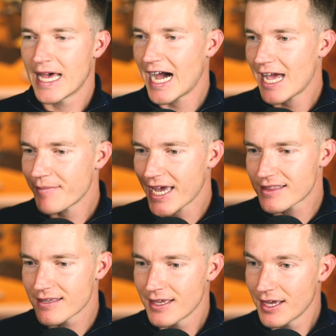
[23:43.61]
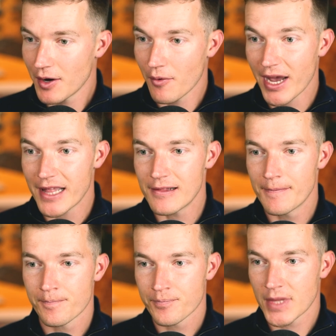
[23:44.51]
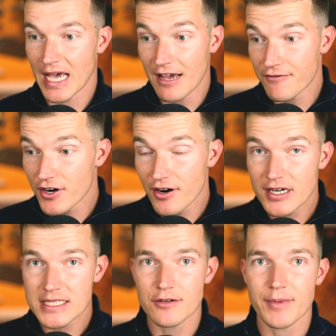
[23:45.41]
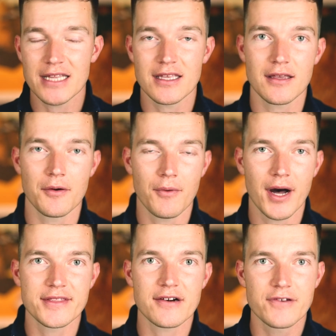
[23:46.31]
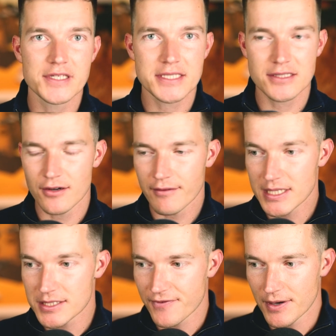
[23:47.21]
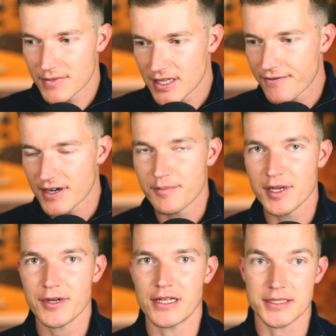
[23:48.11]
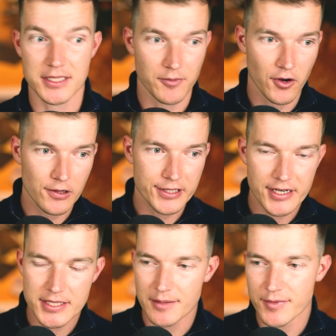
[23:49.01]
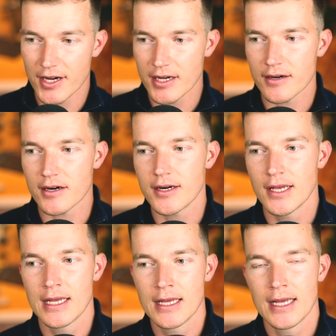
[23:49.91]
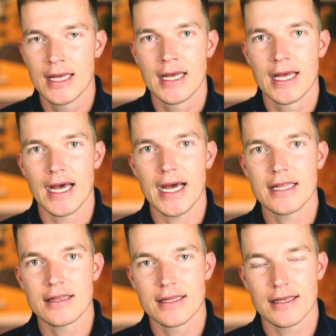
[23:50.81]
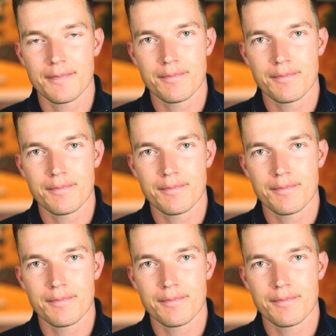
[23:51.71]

I've heard so many wonderful stories from different people, some older, some younger, and